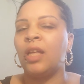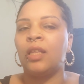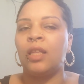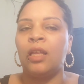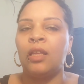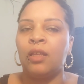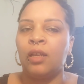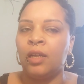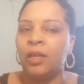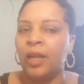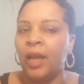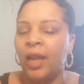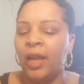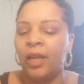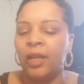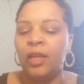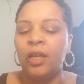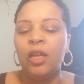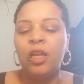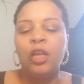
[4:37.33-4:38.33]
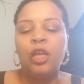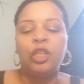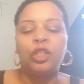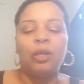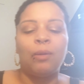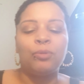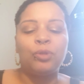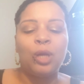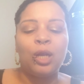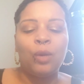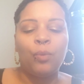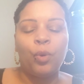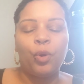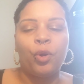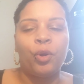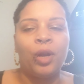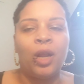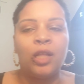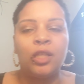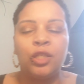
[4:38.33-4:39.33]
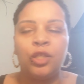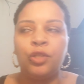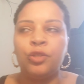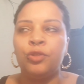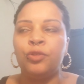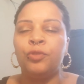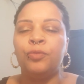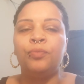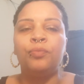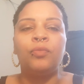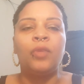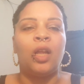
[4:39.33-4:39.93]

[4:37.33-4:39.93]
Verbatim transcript: it at the end of the day. So I'm trying to work on that too.